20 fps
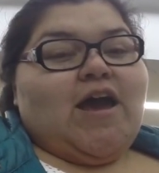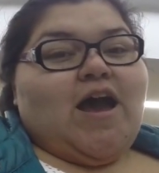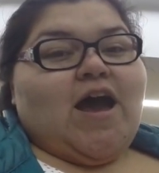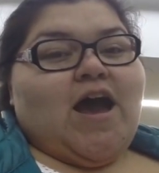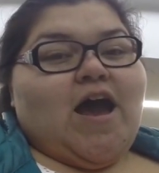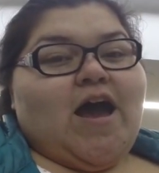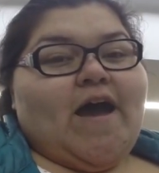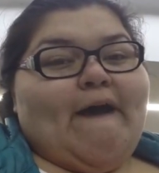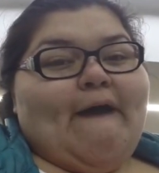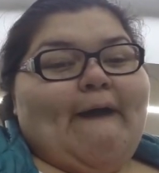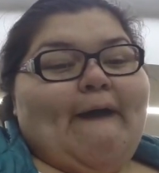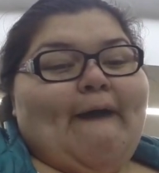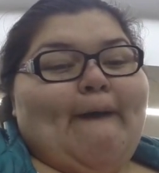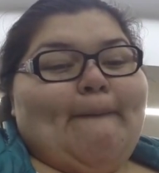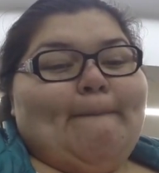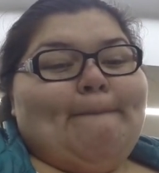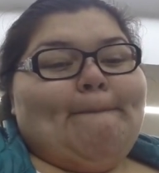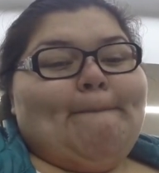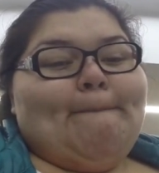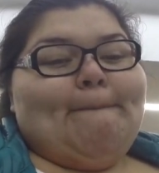
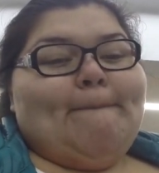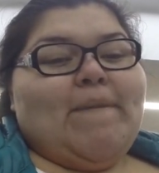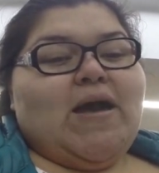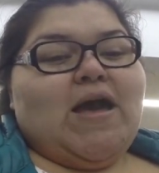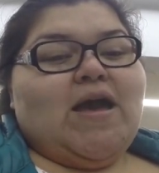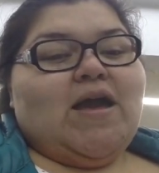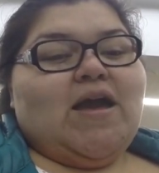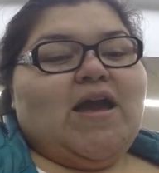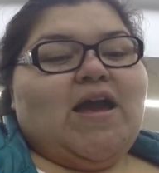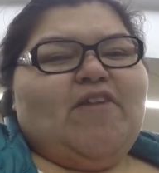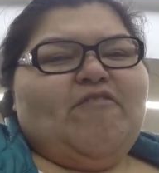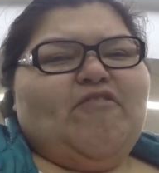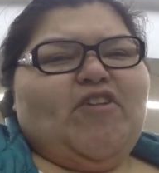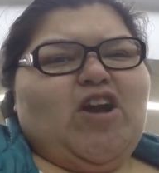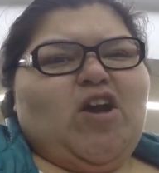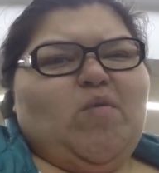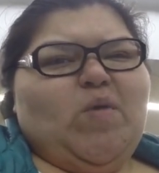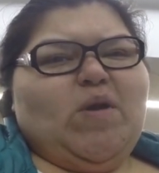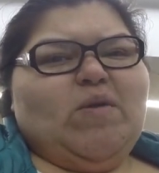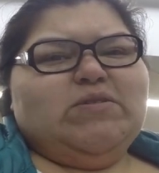I
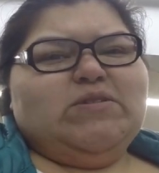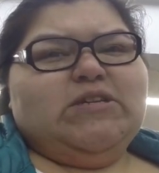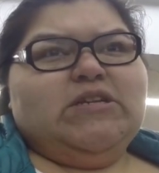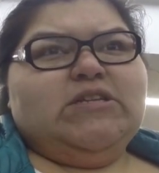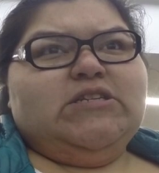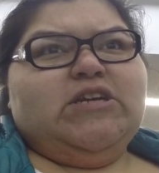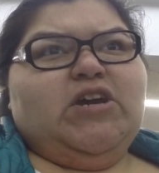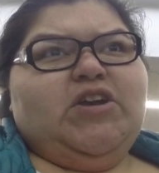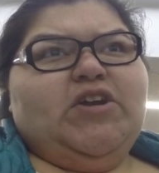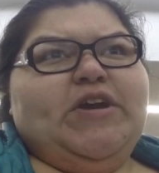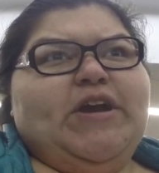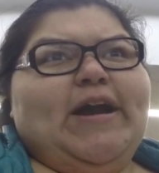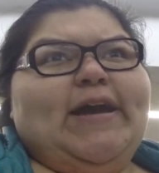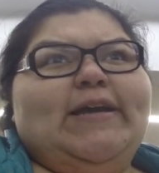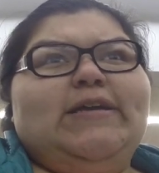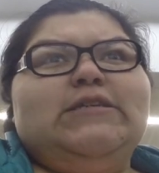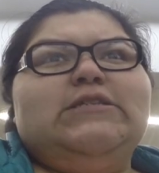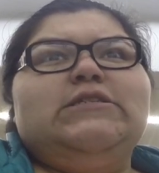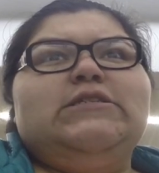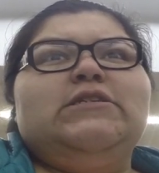forgot what I was gonna tell you
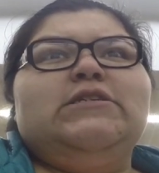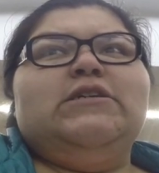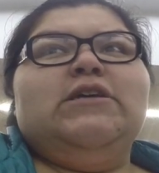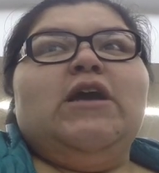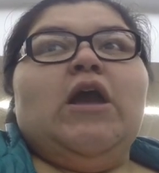guys.